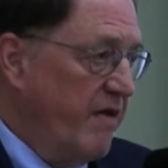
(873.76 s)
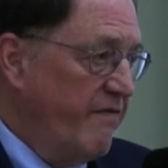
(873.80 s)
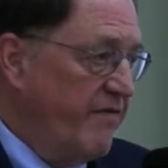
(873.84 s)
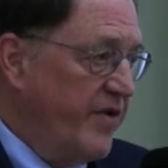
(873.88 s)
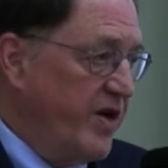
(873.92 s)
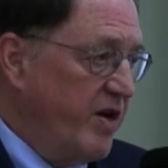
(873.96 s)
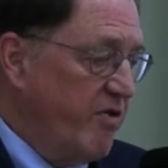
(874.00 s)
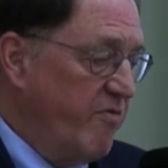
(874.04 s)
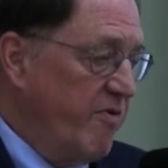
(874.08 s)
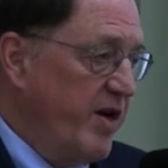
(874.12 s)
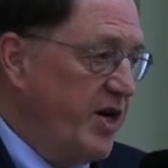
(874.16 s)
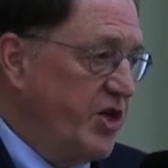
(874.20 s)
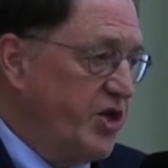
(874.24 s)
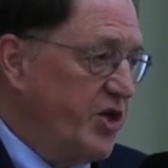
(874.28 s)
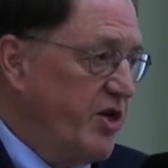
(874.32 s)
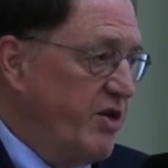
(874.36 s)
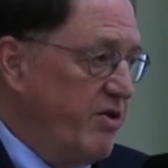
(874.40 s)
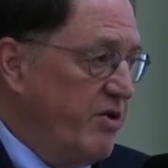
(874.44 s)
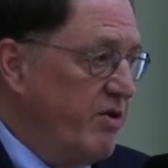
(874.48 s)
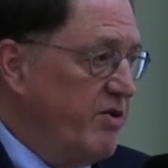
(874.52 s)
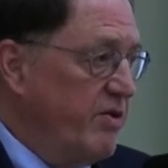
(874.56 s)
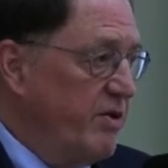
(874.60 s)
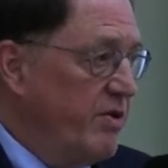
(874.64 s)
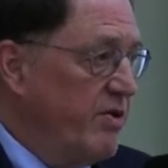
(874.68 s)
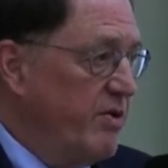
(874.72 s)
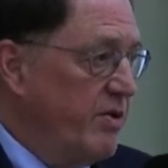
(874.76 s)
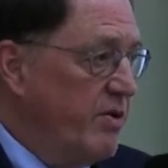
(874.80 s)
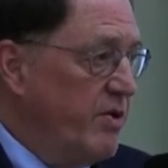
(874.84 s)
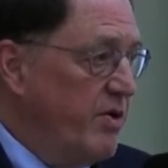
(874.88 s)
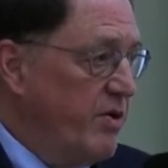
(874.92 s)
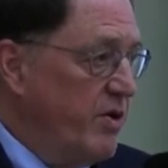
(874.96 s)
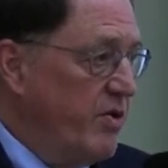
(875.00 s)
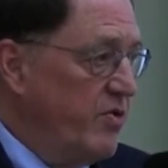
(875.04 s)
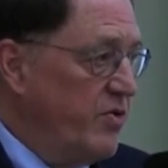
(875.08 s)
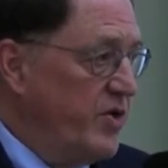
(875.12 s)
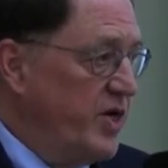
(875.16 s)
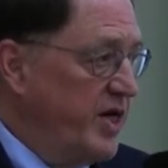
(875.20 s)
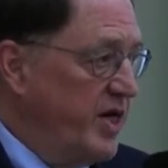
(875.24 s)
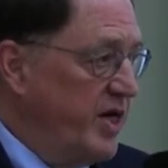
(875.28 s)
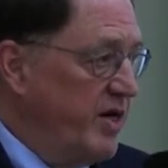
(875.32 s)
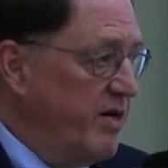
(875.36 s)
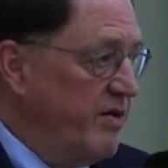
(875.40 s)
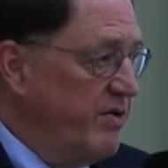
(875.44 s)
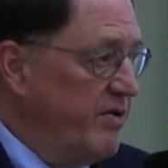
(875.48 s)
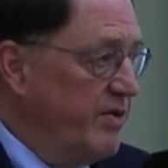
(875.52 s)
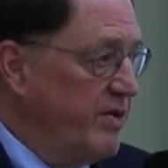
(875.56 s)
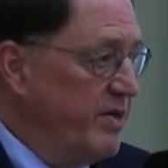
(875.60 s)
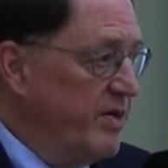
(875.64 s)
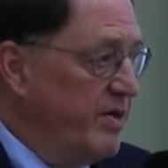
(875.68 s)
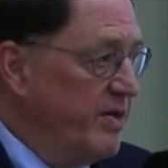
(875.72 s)
of the original New
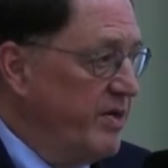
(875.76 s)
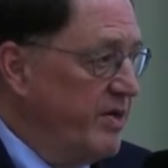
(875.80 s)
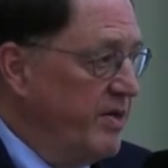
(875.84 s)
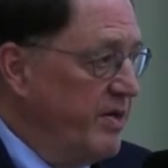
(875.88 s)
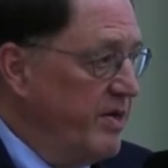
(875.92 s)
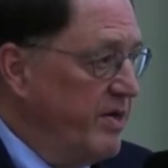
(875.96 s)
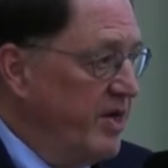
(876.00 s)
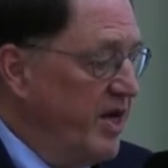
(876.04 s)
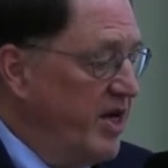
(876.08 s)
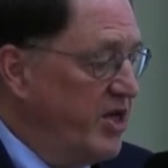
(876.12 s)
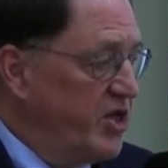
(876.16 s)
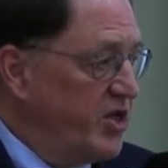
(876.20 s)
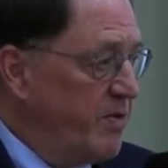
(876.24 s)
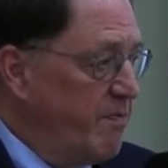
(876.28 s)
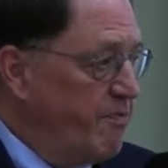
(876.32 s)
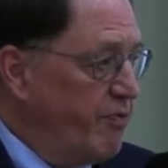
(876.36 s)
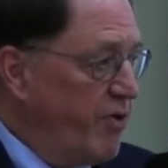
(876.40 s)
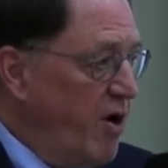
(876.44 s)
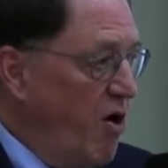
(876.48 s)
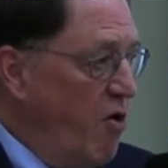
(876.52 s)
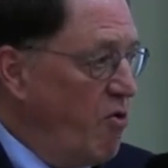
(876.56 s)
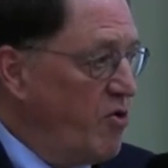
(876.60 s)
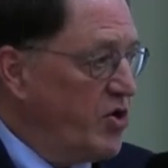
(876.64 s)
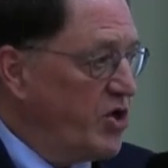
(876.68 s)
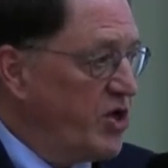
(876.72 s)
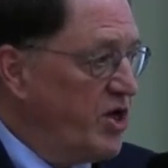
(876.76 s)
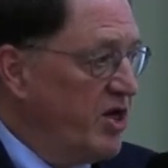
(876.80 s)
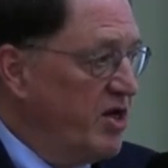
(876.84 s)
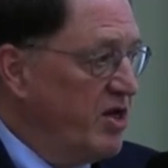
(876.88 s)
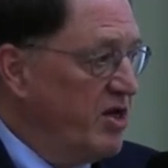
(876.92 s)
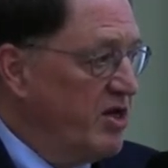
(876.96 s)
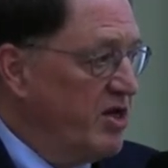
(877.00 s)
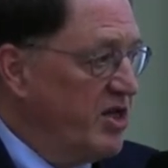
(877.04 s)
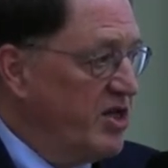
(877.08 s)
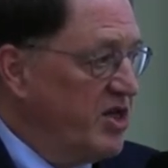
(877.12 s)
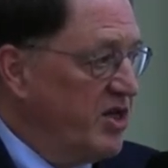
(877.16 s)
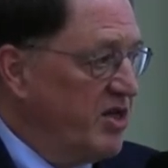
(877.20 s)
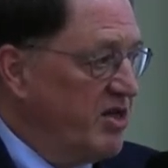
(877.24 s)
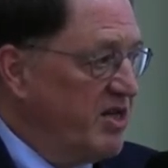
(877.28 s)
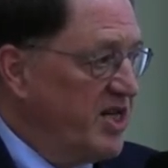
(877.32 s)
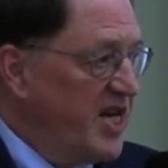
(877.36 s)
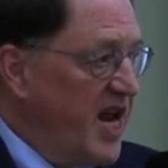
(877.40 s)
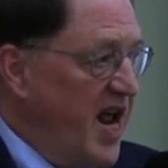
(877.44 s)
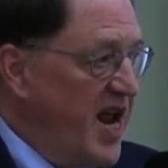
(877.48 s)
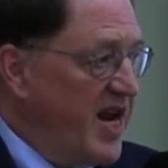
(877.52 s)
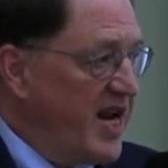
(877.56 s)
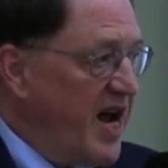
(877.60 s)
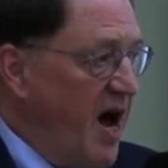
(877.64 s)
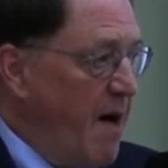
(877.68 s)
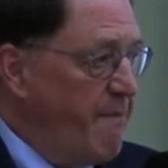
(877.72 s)
Deal, its approach to
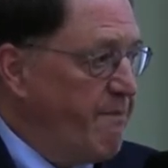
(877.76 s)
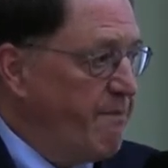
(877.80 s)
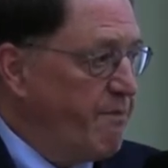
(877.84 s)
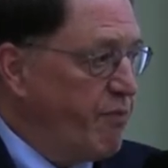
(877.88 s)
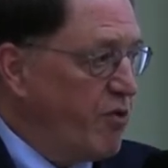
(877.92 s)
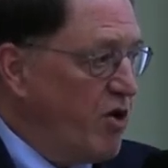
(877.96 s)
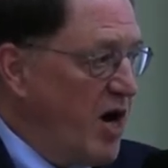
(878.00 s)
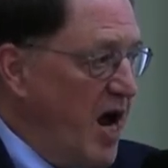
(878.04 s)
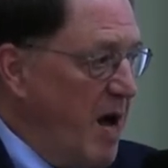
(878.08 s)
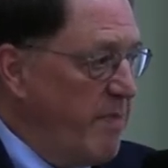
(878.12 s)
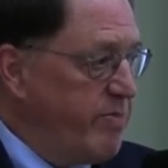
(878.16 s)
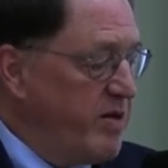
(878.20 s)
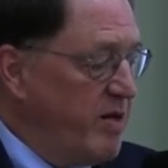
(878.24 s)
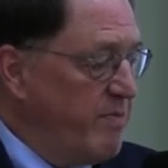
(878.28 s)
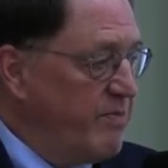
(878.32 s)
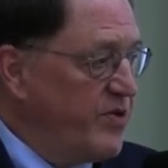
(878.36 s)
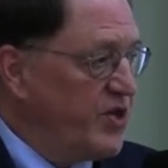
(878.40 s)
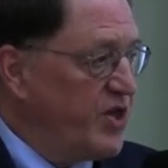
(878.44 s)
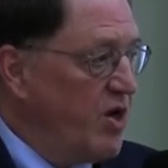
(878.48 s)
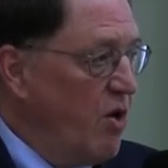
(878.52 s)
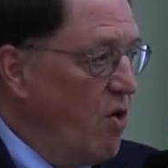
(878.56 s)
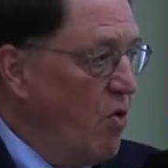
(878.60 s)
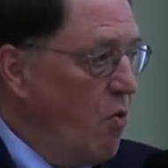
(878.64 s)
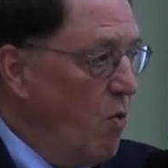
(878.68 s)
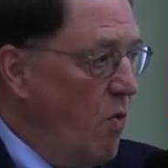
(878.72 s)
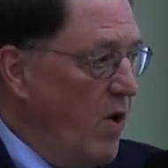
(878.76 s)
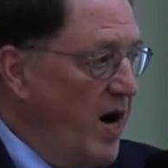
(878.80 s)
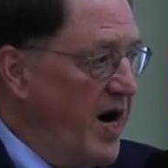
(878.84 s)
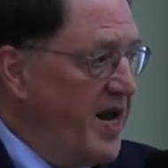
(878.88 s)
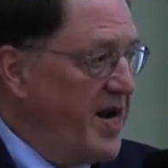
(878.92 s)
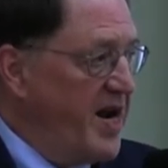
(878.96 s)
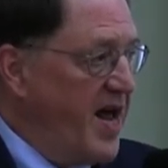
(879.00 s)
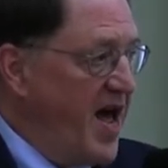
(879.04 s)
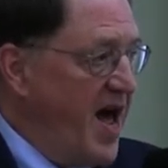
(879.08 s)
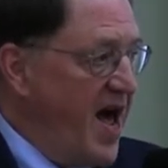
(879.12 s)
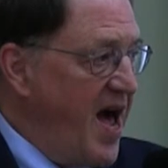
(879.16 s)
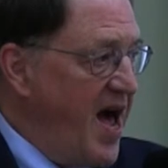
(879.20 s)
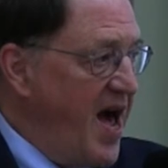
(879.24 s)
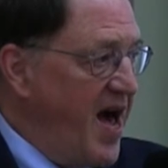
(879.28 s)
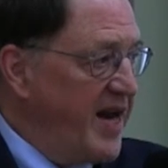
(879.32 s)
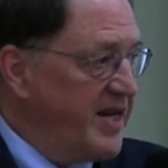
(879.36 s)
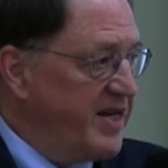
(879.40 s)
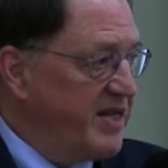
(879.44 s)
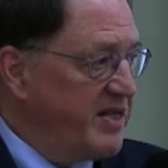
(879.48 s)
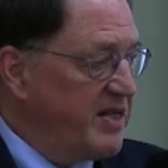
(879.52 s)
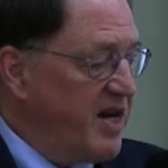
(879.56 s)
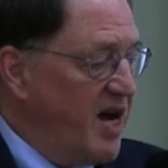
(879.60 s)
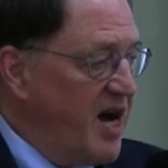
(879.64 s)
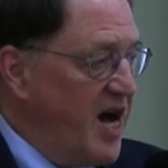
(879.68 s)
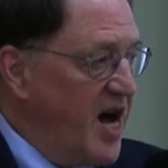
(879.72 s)
take up problems one
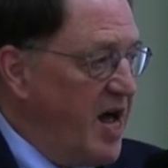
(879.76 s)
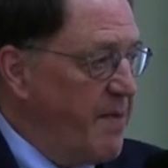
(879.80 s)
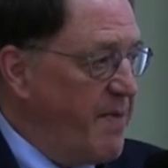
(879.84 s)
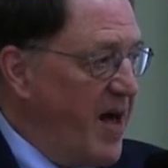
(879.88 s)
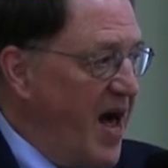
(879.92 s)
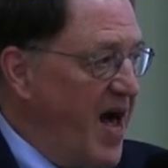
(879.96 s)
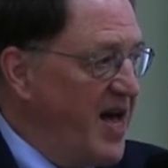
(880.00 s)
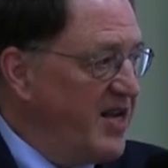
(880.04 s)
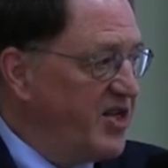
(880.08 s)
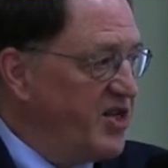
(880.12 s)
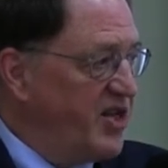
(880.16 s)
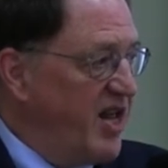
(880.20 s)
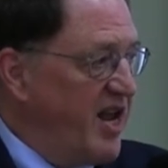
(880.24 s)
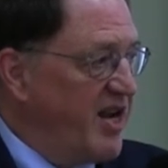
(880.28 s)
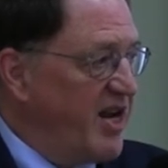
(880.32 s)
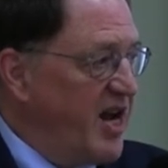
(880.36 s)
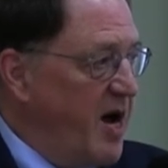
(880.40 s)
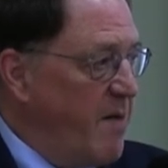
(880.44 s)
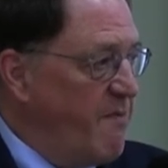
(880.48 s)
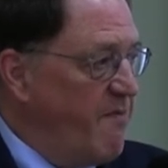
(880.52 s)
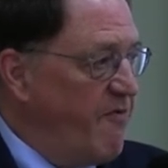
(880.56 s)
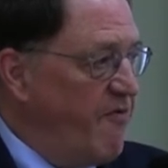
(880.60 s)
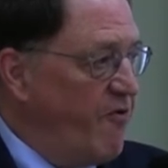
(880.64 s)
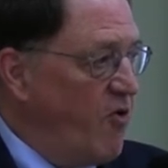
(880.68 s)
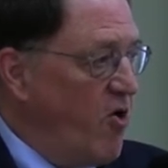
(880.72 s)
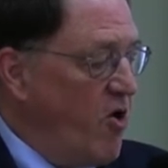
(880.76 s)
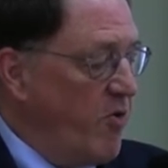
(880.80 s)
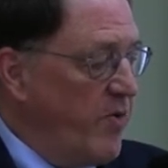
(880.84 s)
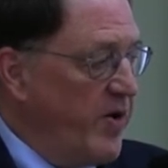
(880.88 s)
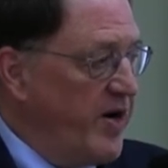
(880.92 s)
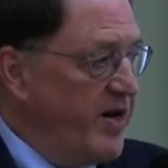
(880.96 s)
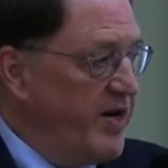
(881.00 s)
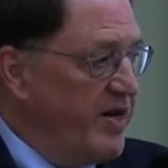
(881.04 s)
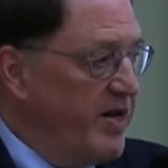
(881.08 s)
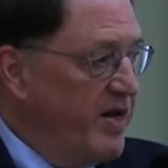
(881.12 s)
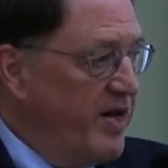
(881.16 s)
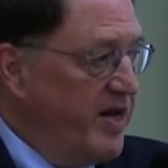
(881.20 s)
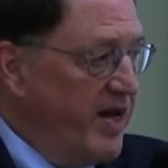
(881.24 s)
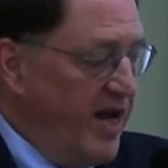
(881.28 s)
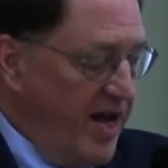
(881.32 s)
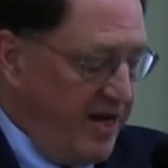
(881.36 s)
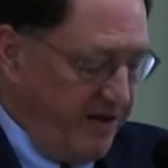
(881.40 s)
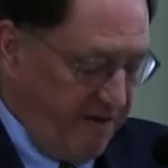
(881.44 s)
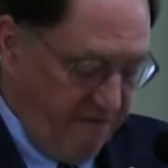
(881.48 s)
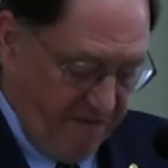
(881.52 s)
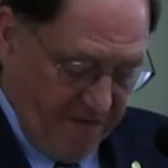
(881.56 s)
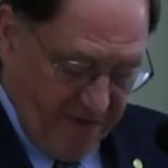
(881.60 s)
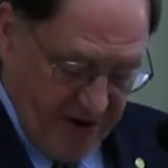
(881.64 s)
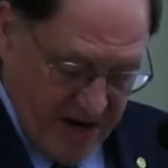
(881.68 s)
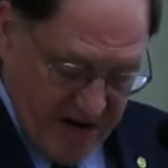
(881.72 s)
at a time as they come forward
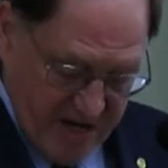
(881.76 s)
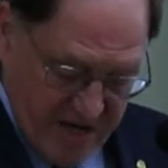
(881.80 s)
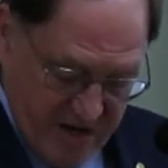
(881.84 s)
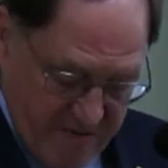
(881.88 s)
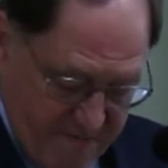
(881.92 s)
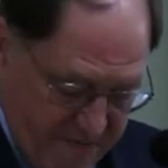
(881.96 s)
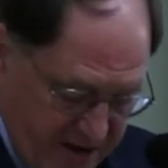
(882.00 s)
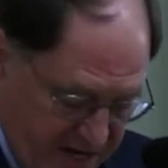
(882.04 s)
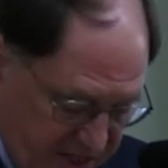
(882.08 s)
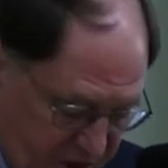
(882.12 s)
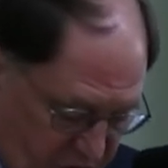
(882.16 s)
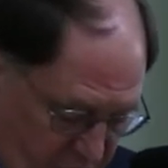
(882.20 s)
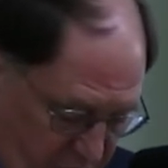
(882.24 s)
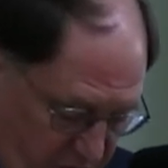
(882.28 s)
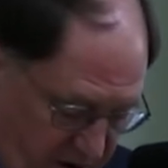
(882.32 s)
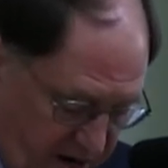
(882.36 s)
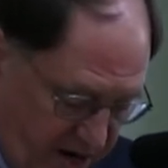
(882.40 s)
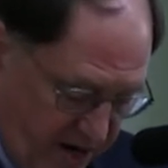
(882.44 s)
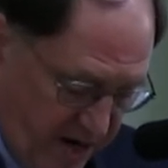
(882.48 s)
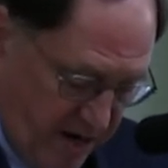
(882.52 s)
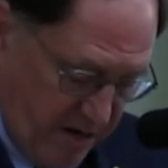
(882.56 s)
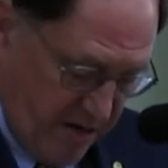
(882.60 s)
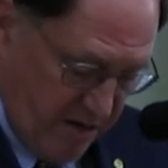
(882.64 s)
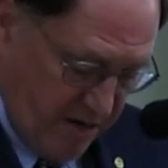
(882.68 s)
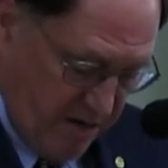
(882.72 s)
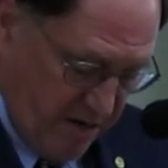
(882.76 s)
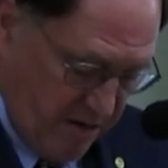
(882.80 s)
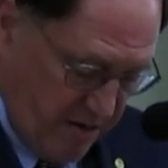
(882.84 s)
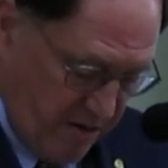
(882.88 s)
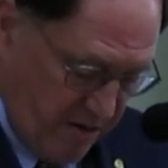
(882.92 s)
and to find the best way